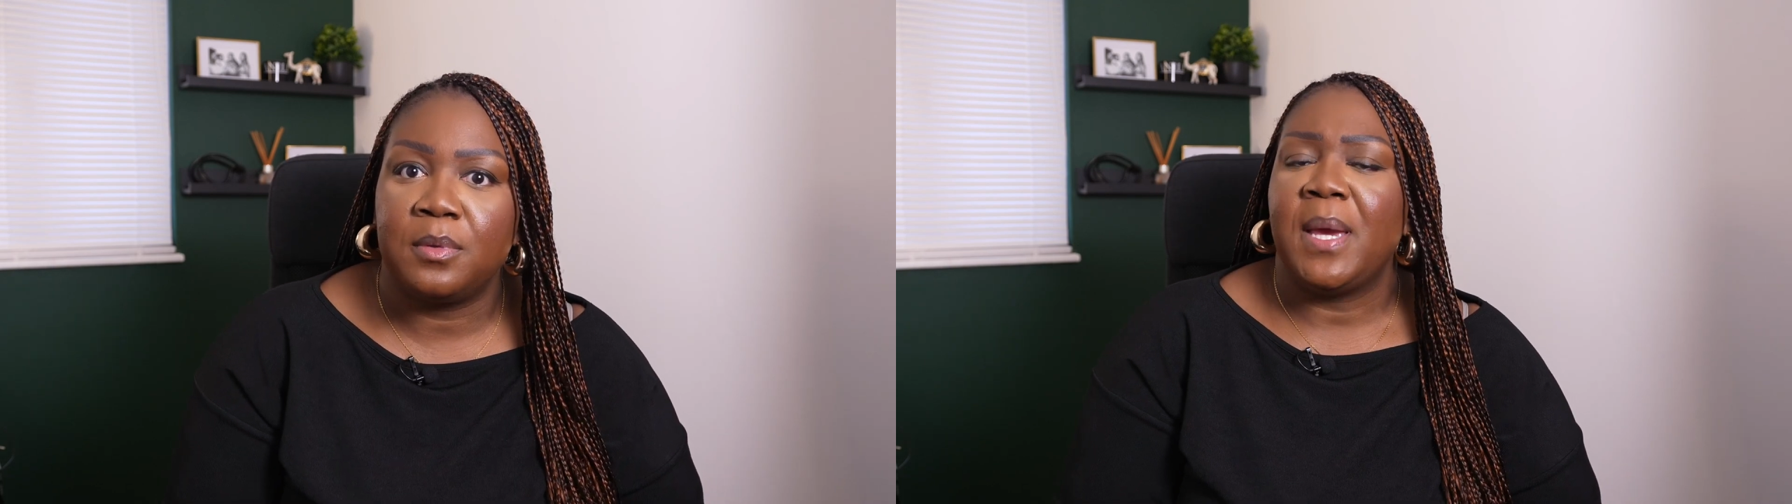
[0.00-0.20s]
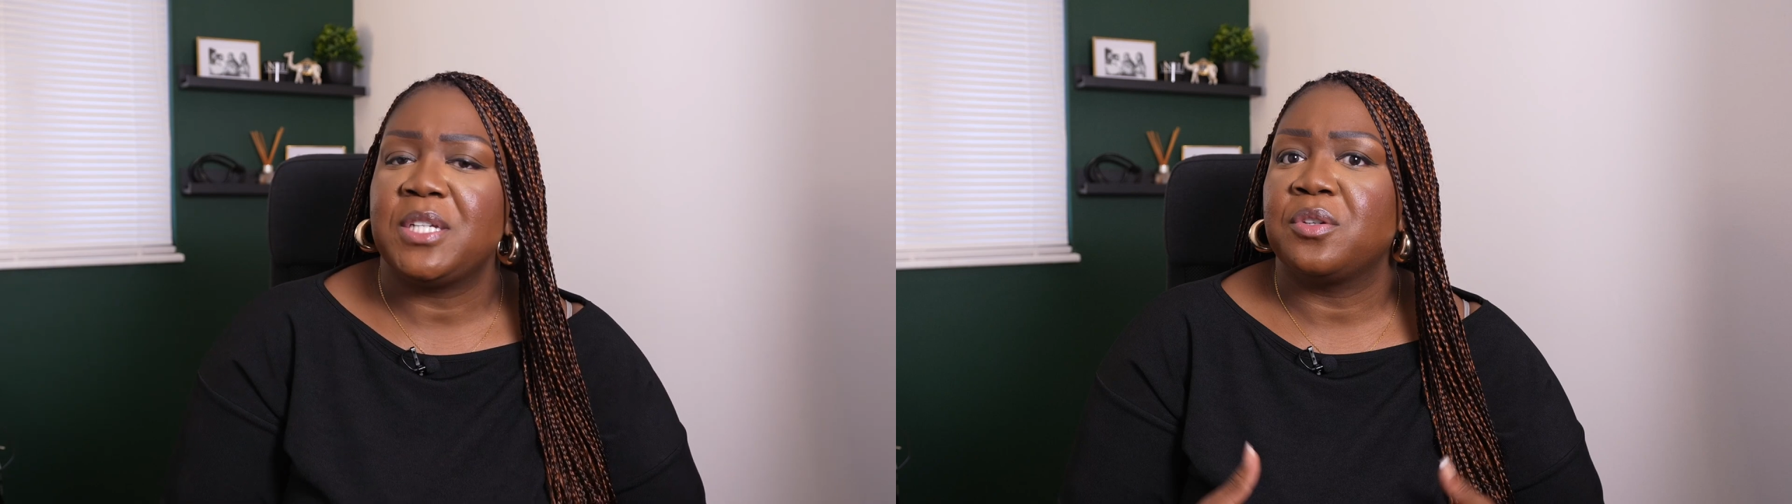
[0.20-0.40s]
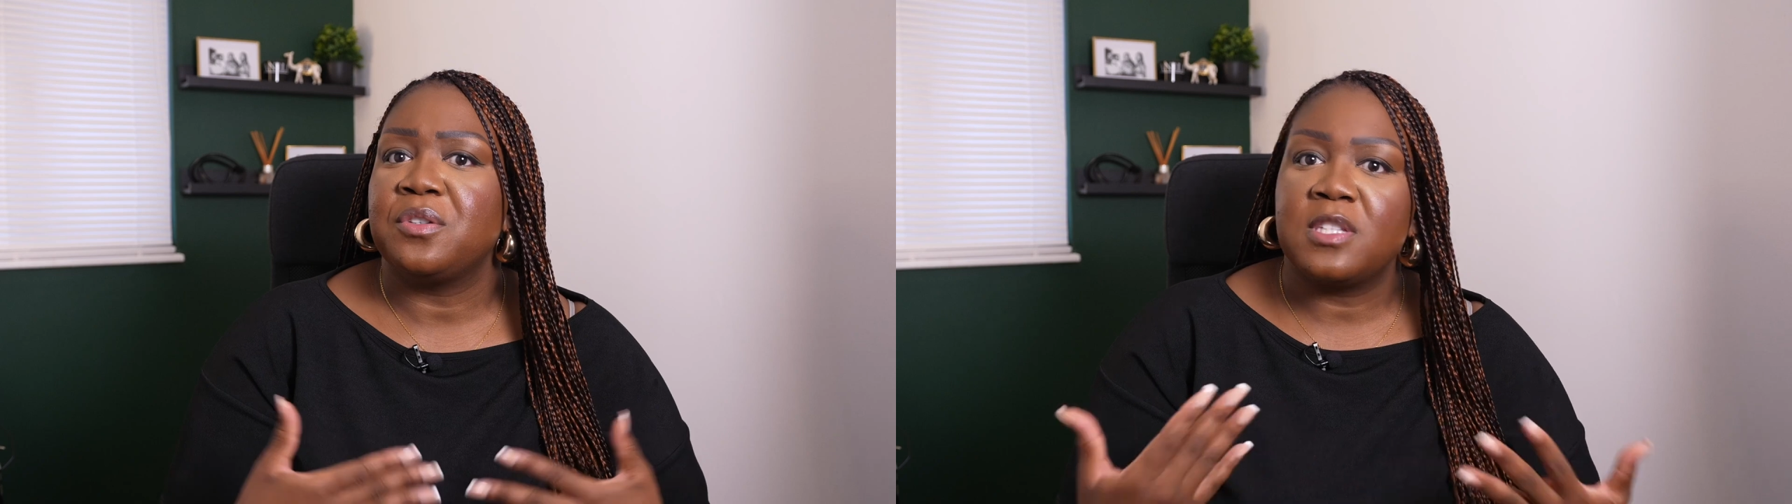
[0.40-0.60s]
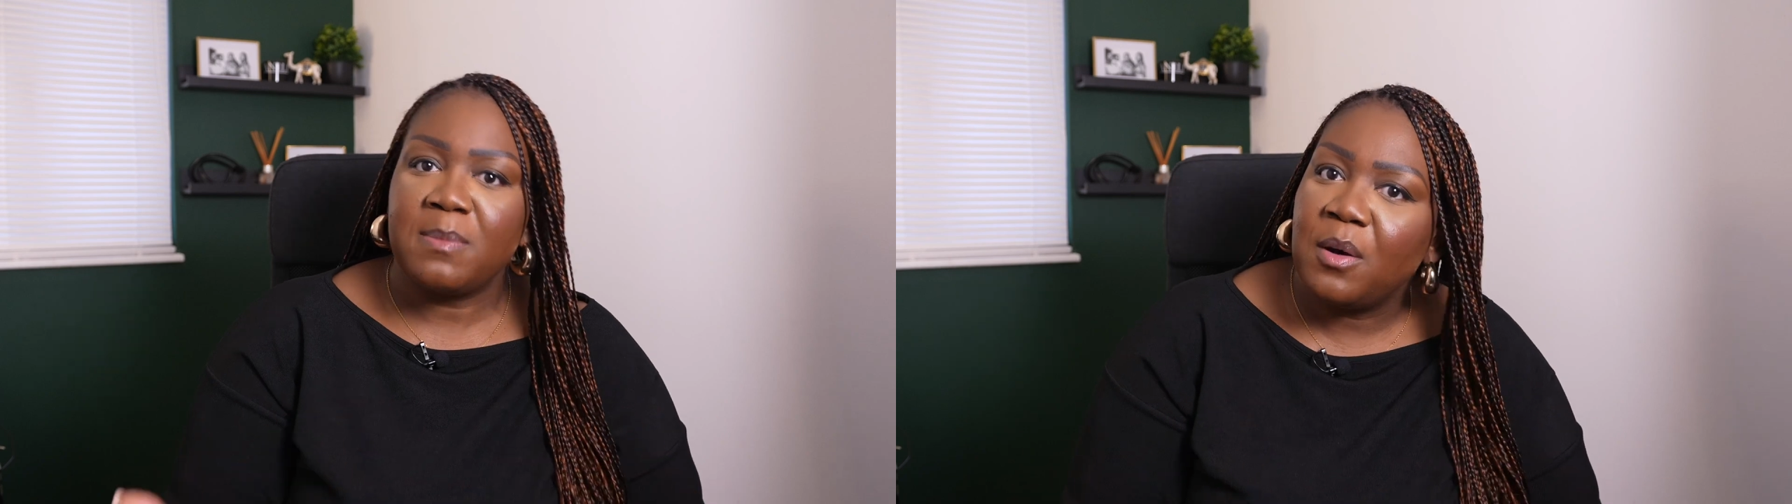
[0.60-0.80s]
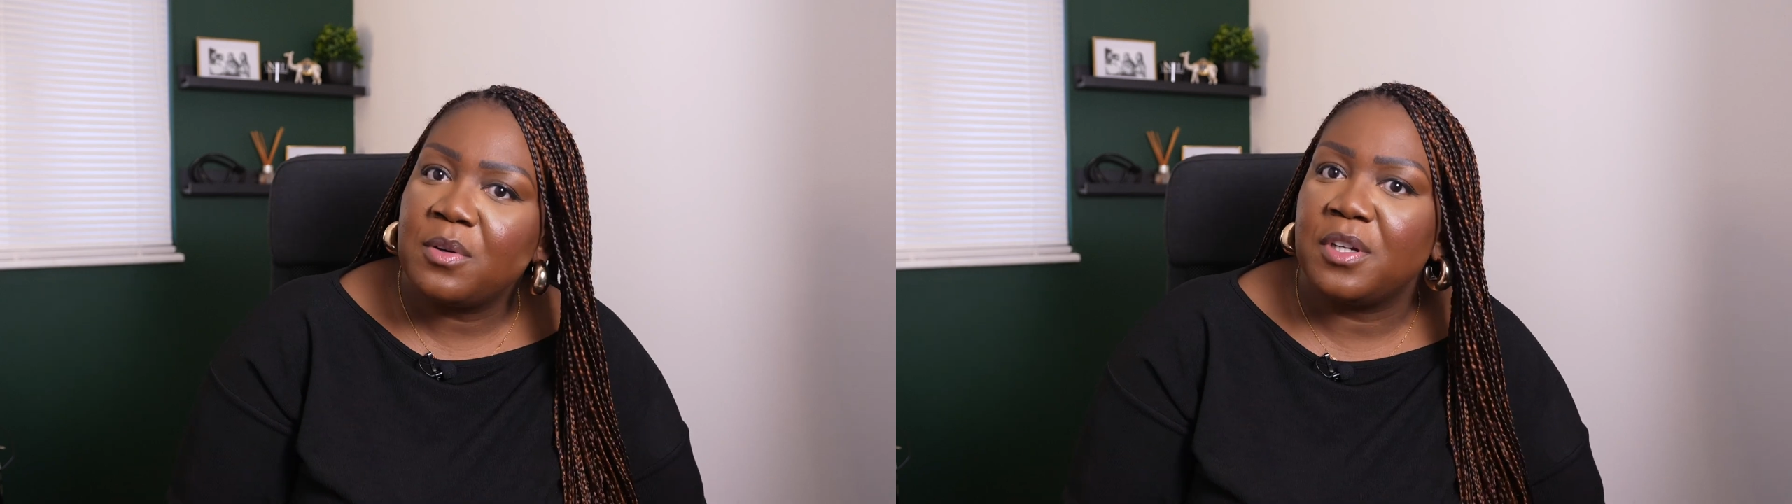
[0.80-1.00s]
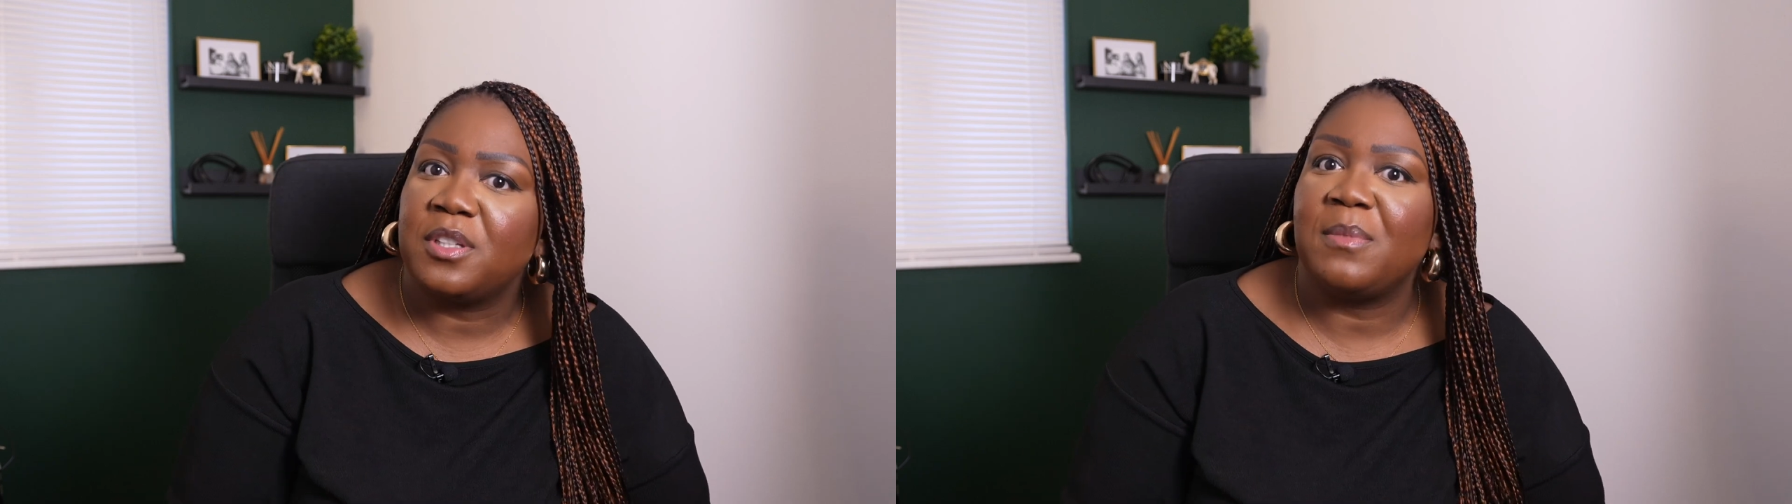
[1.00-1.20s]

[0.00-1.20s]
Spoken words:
Make sure you smell good,